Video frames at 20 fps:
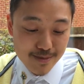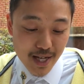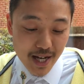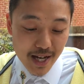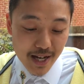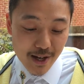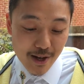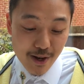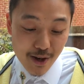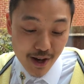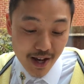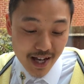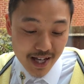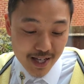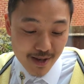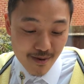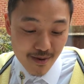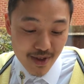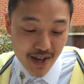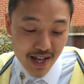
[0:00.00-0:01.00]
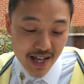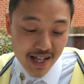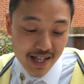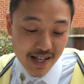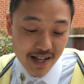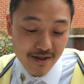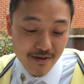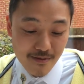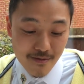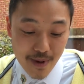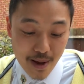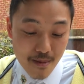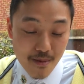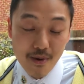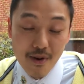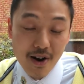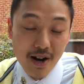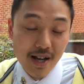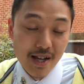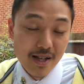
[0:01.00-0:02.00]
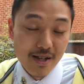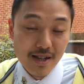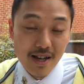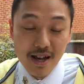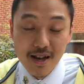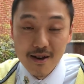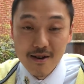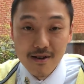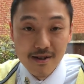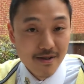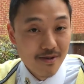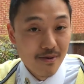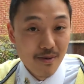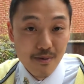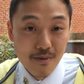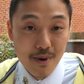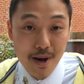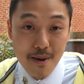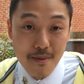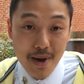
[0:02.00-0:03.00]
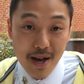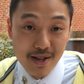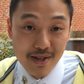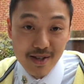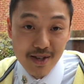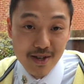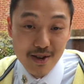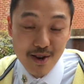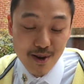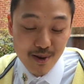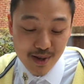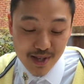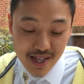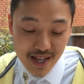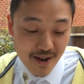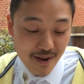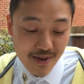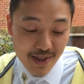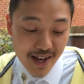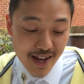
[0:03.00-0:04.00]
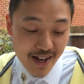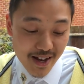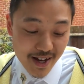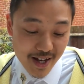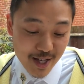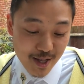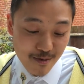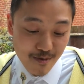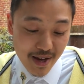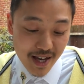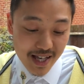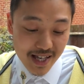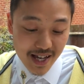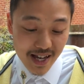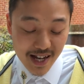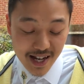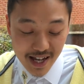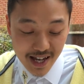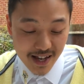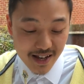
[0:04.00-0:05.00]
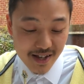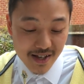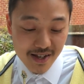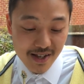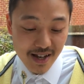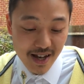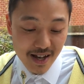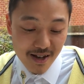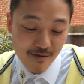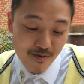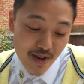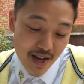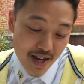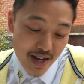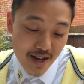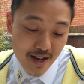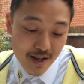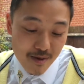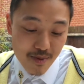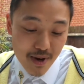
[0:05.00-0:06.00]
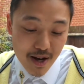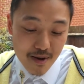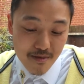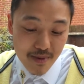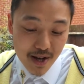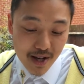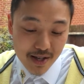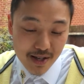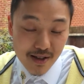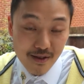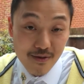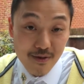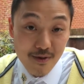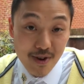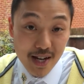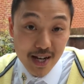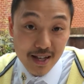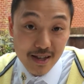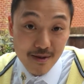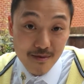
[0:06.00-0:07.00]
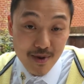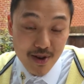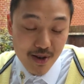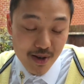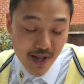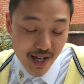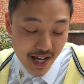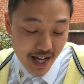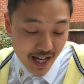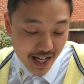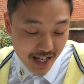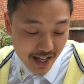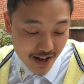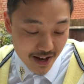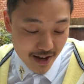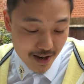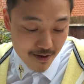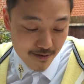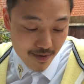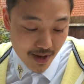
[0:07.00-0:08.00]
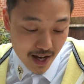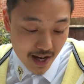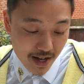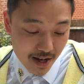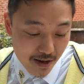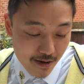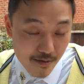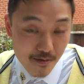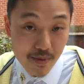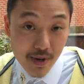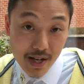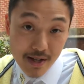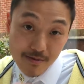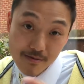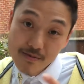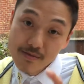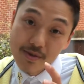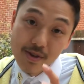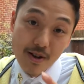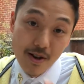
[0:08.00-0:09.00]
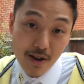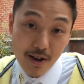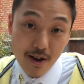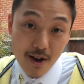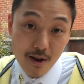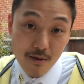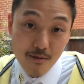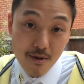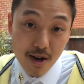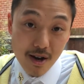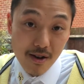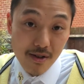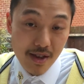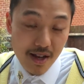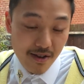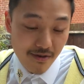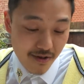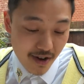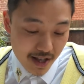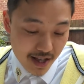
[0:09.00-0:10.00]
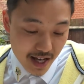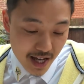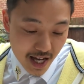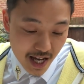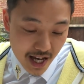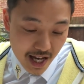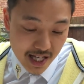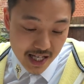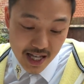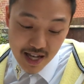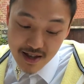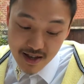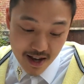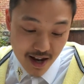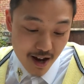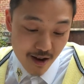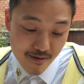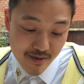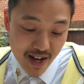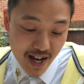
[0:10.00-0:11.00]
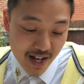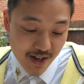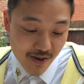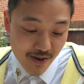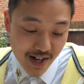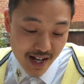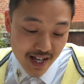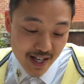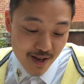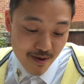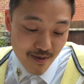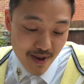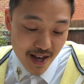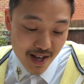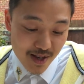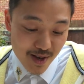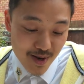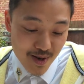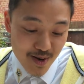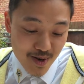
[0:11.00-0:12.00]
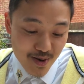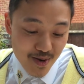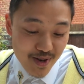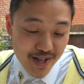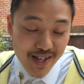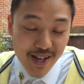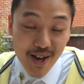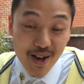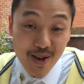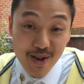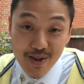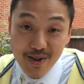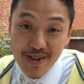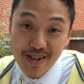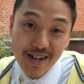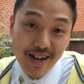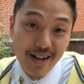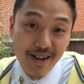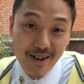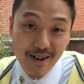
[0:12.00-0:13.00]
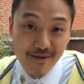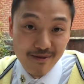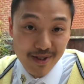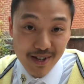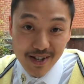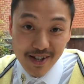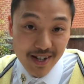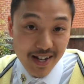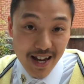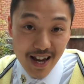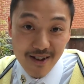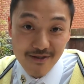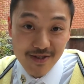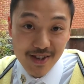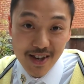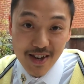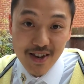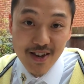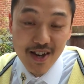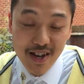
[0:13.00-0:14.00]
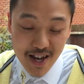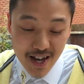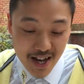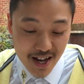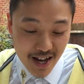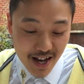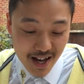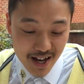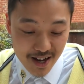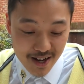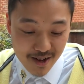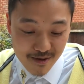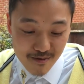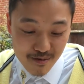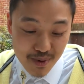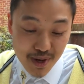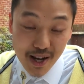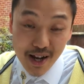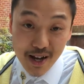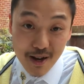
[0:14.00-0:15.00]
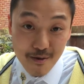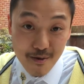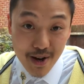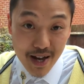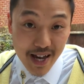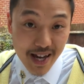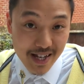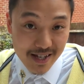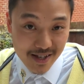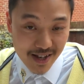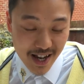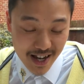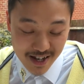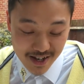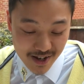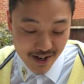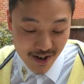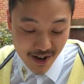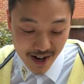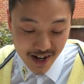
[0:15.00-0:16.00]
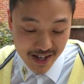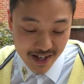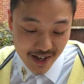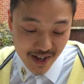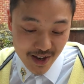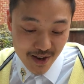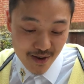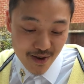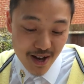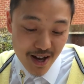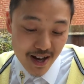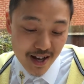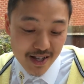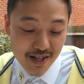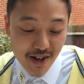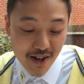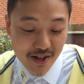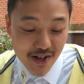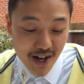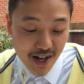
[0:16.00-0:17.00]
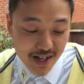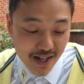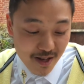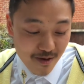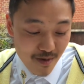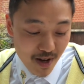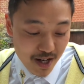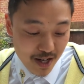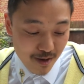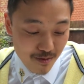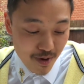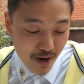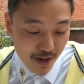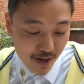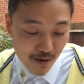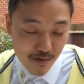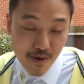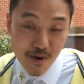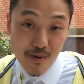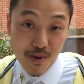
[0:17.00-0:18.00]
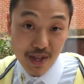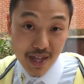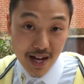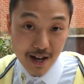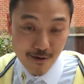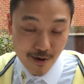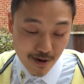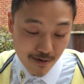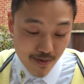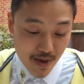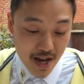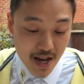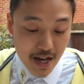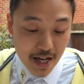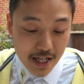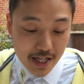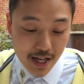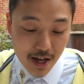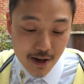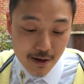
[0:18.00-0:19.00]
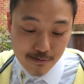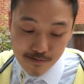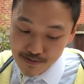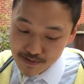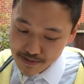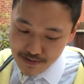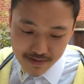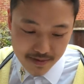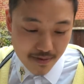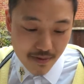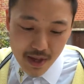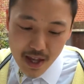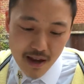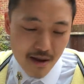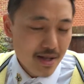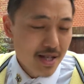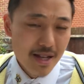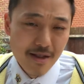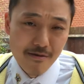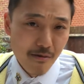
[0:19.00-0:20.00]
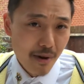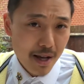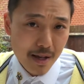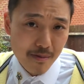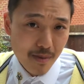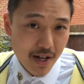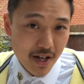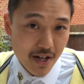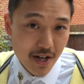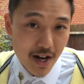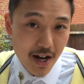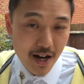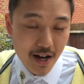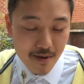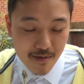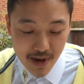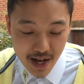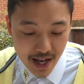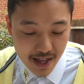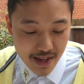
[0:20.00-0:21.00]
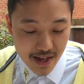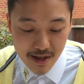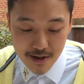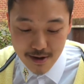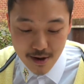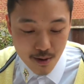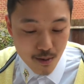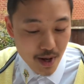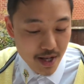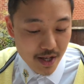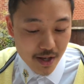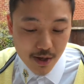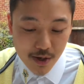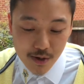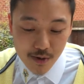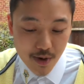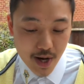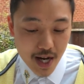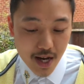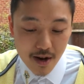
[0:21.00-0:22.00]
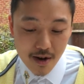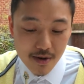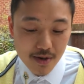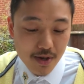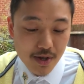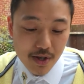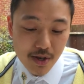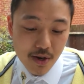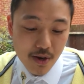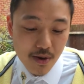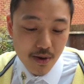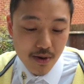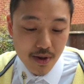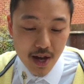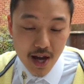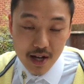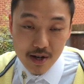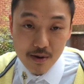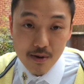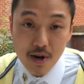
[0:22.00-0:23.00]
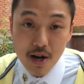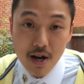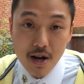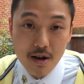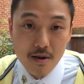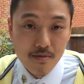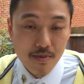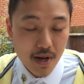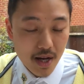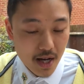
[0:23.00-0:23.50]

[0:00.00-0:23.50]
uh, look at some of these and memorize uh, whereabouts the notes sit on the lines basically because um, it's part and parcel of reading the music so um, but got a lot of homework on that front didn't come naturally to me at all so uh, I'm just gonna have to uh, plug away and, and try to uh, digest as much as possible with that one so didn't waste much time and then went straight on to the actual harp.